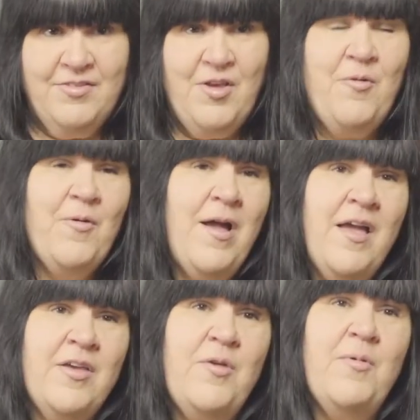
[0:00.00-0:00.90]
So
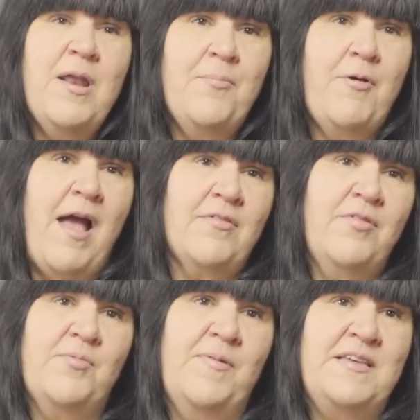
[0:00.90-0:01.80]
you want to
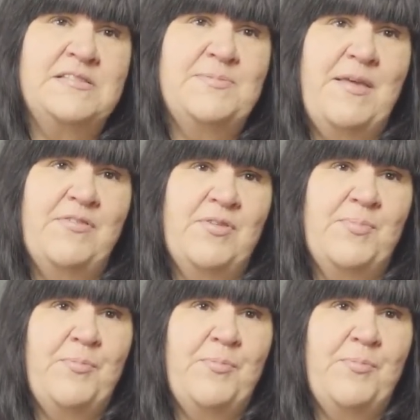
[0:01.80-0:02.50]
practice with these pieces